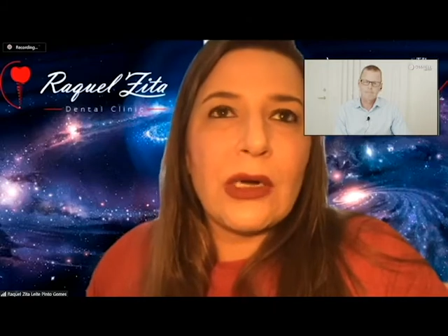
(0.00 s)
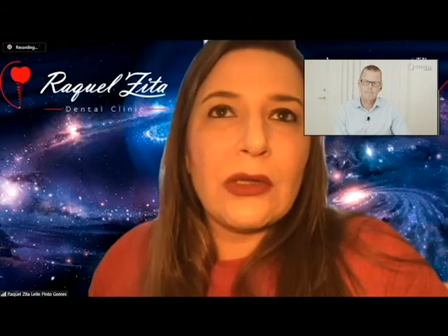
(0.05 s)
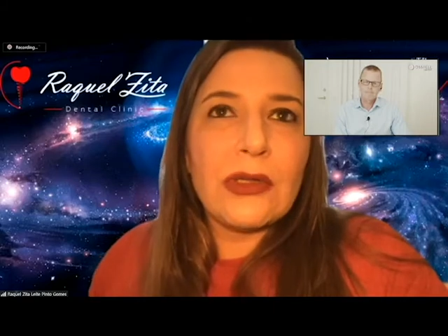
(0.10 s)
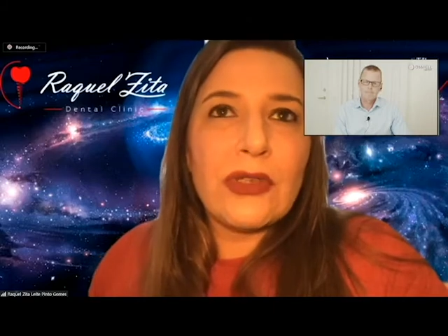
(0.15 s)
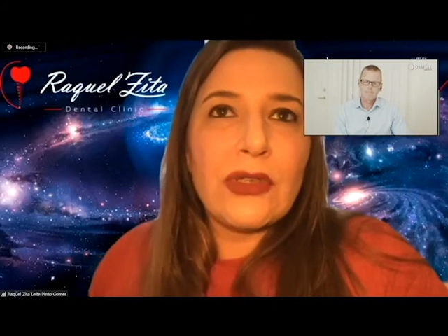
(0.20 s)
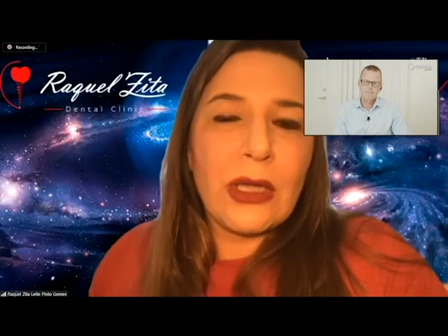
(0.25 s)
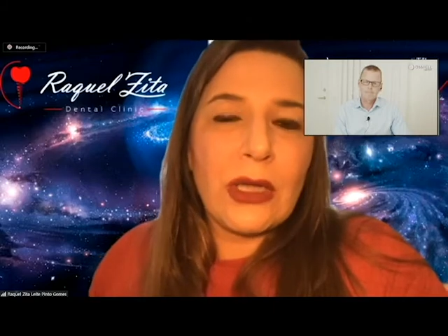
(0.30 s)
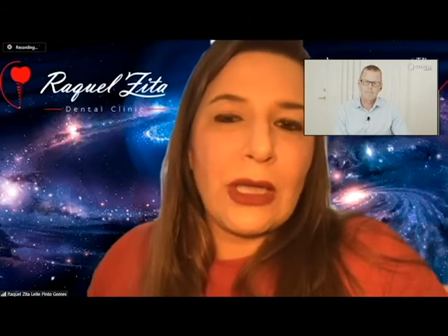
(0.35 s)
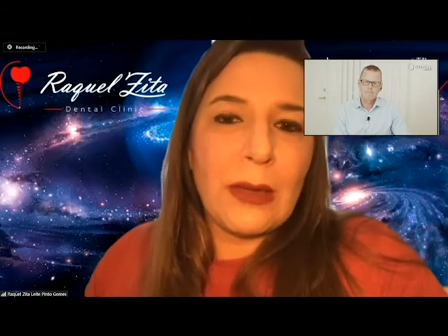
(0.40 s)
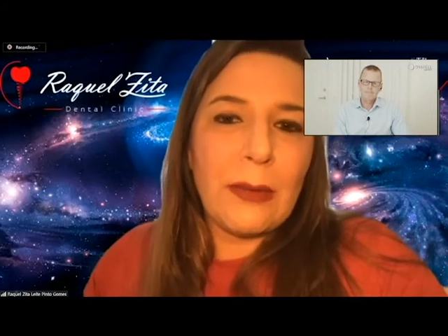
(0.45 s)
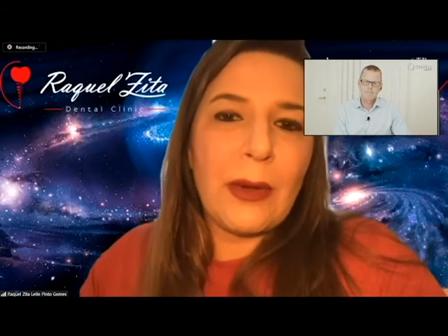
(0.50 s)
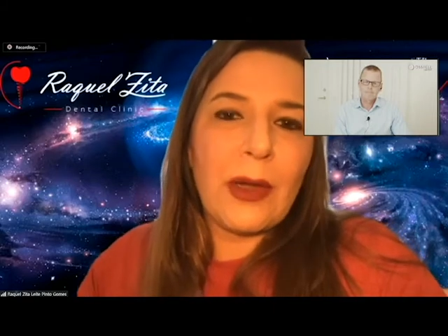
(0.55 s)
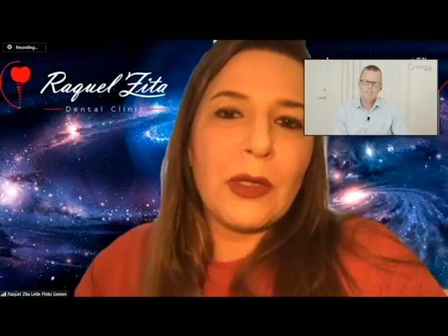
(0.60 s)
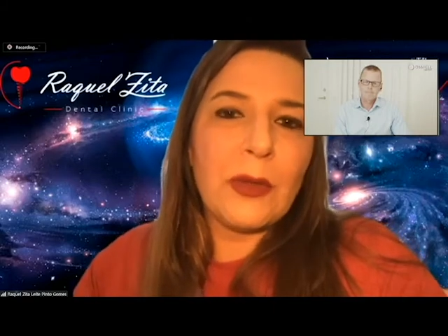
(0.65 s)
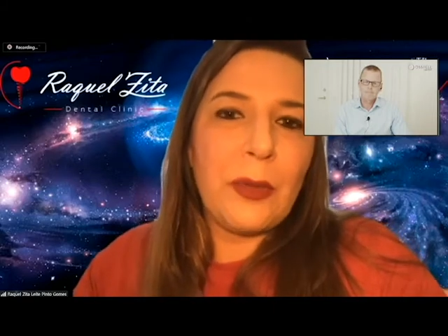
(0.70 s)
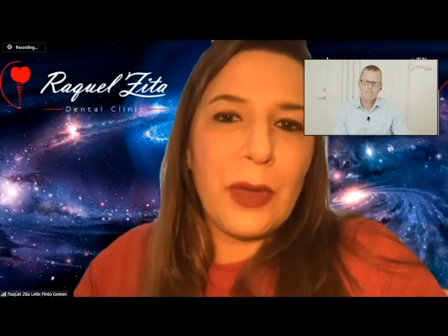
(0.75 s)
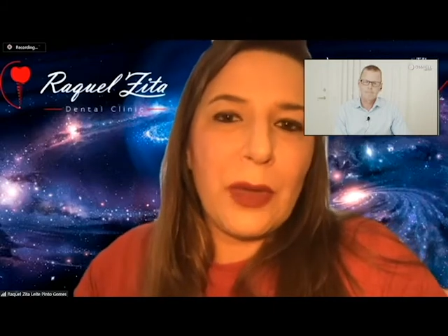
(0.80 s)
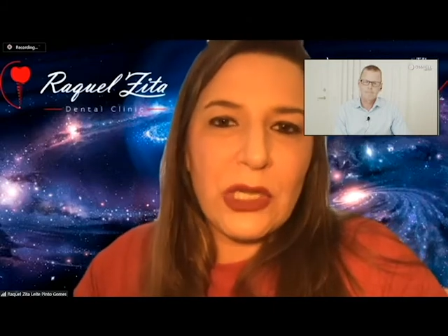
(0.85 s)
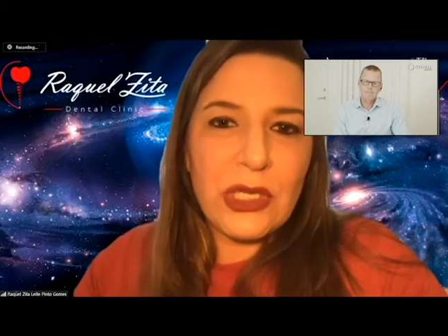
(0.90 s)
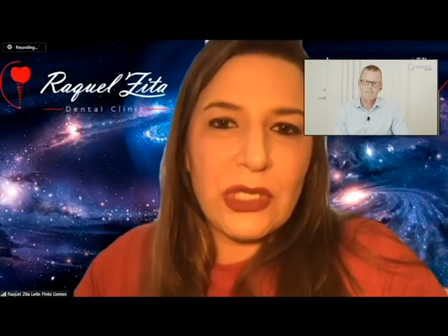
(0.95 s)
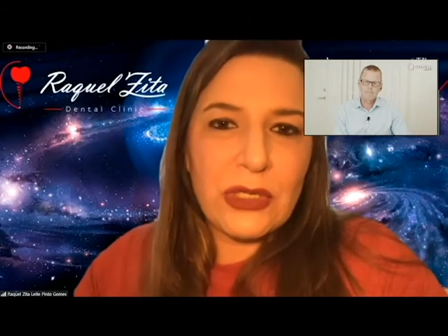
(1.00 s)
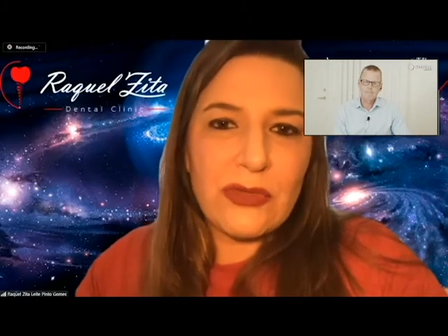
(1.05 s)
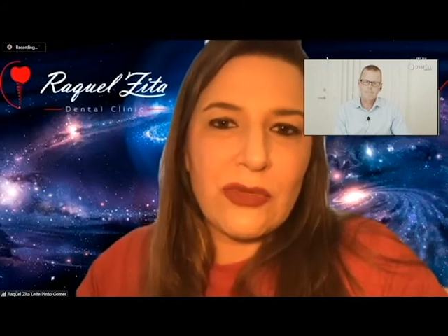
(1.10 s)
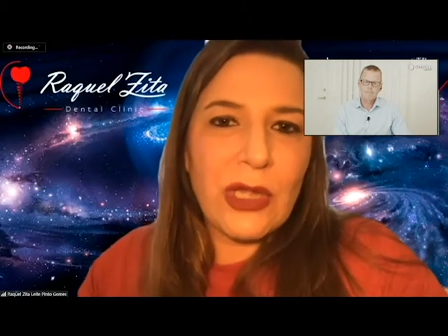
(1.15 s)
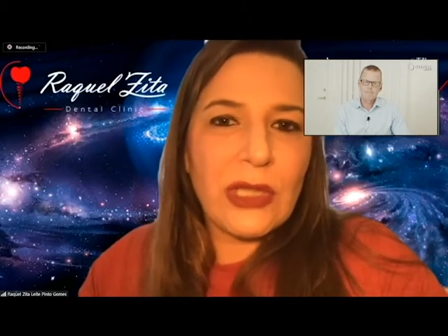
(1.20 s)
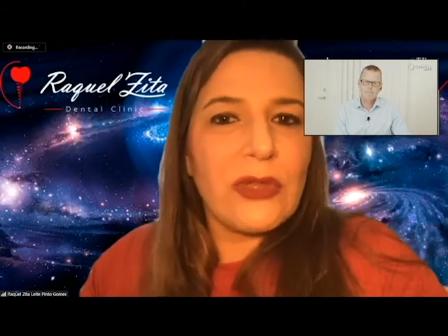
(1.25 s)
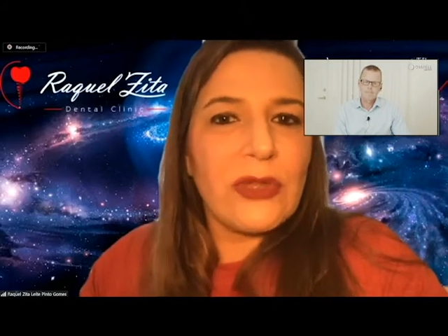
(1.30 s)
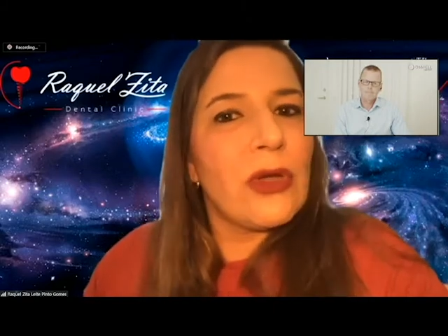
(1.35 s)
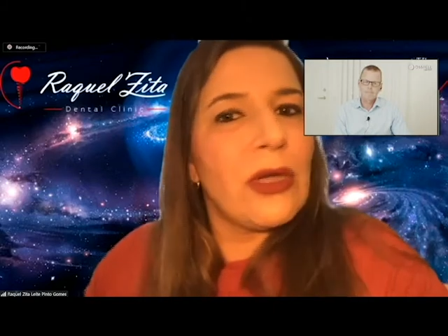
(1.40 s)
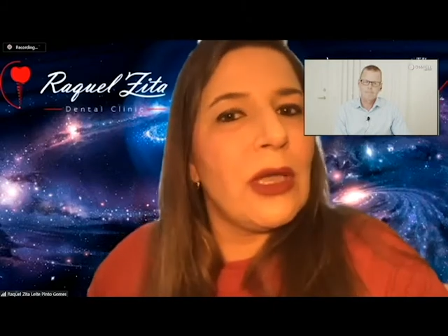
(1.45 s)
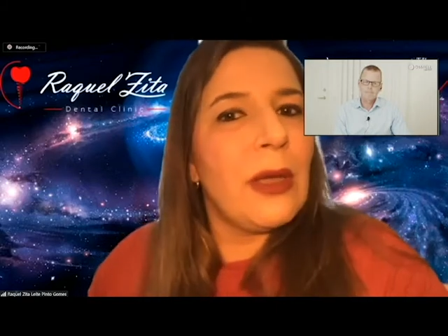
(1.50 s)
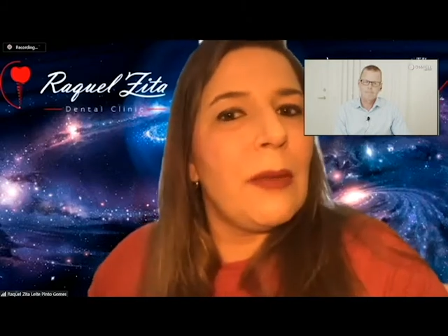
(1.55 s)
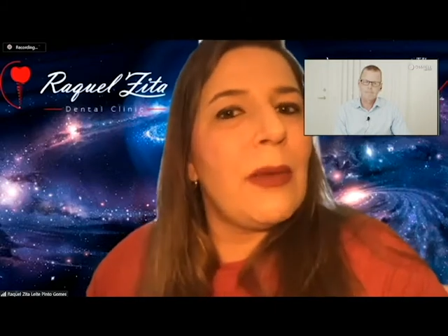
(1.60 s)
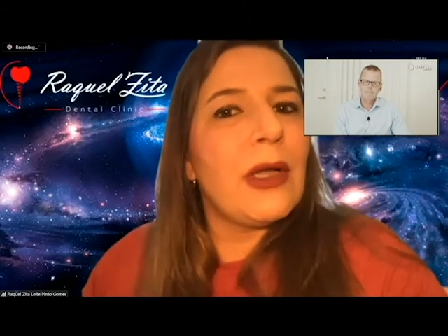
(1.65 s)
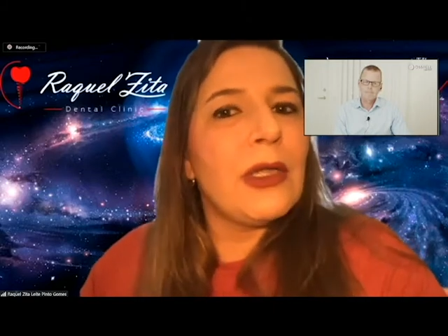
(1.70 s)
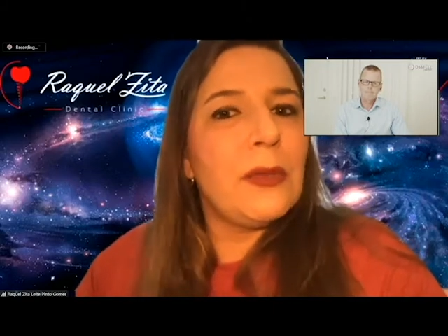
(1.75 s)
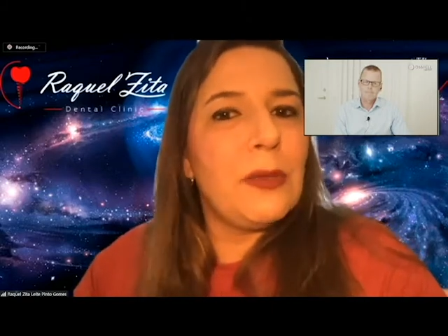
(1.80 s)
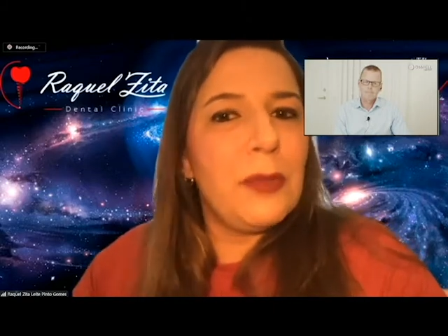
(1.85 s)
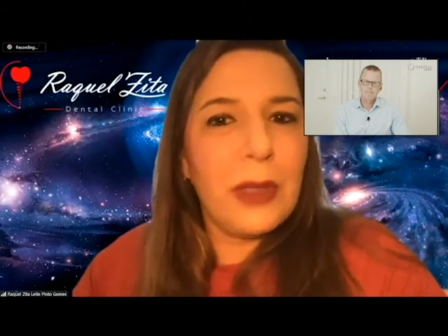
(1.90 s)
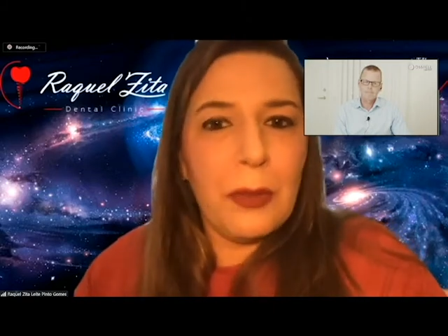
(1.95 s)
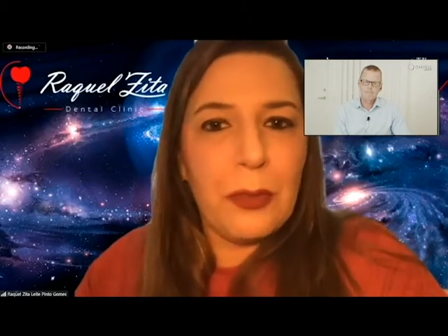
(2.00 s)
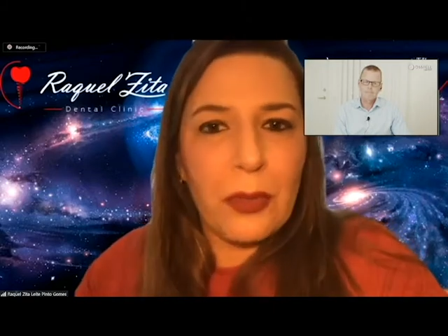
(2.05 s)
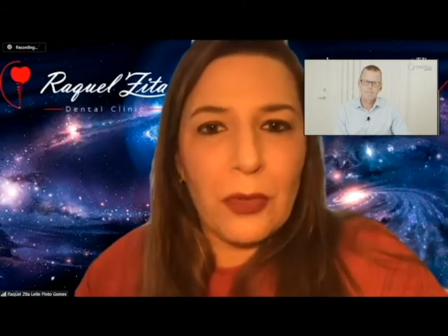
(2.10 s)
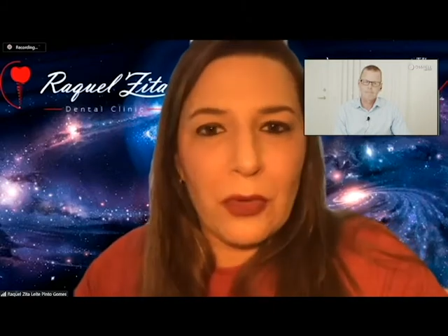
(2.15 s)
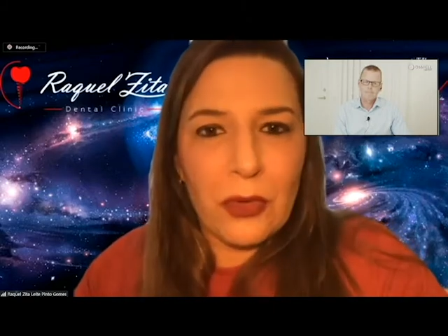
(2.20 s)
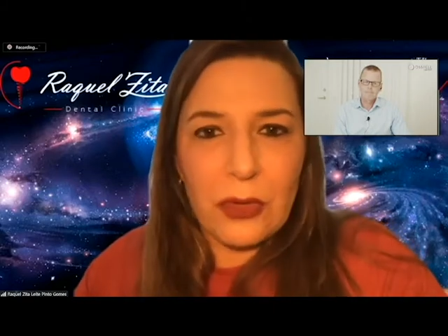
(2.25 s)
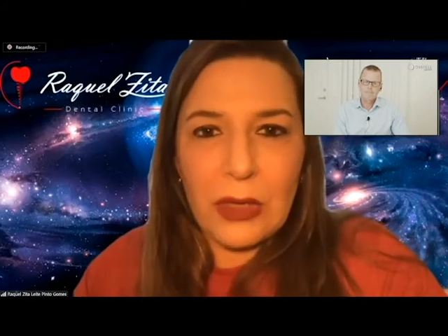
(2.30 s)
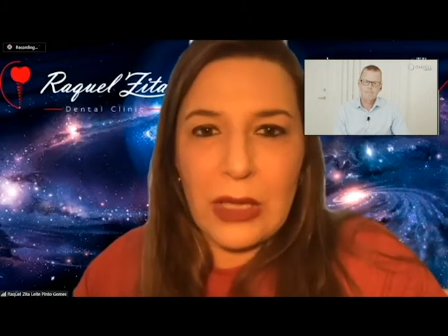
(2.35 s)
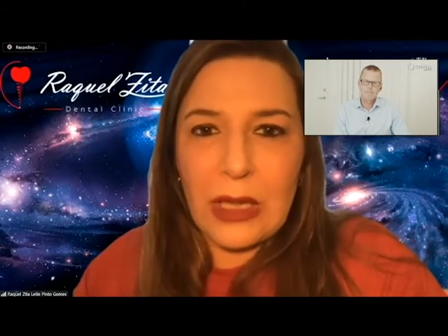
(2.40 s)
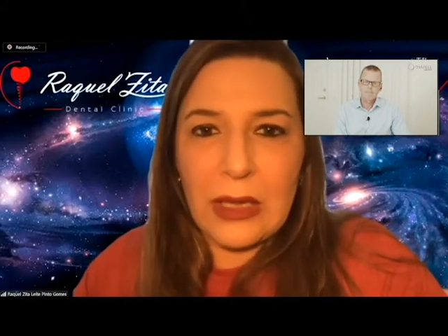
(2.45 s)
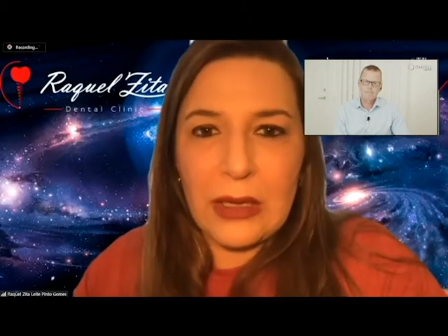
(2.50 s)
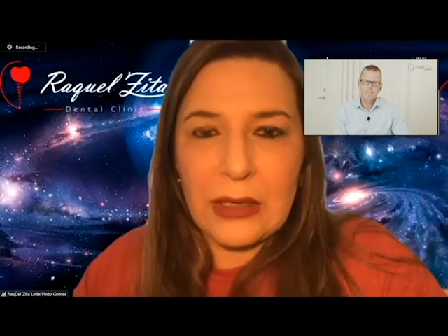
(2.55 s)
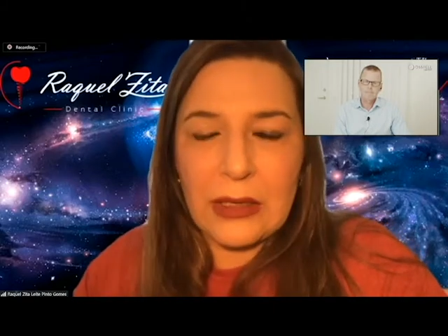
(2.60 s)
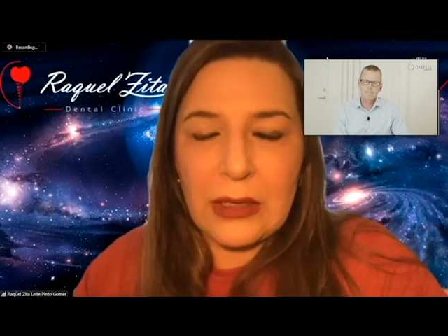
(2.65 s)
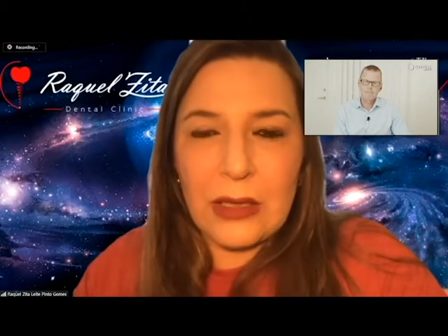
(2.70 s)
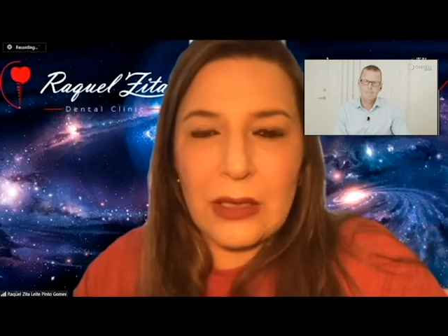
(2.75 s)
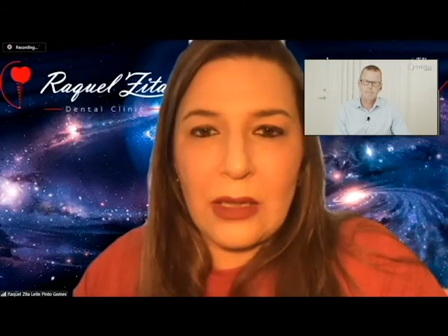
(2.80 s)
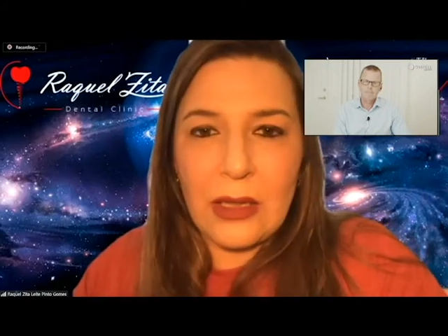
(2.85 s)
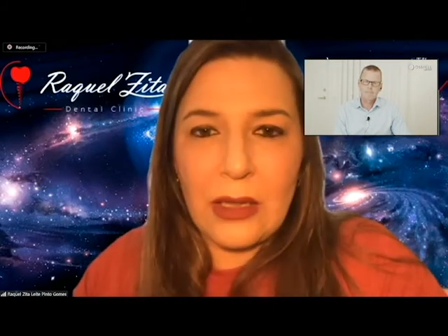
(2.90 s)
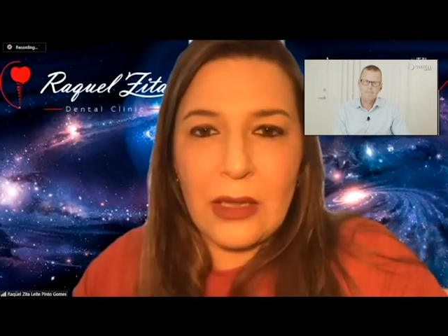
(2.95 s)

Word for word: talking about patients, we are talking about people, and uh,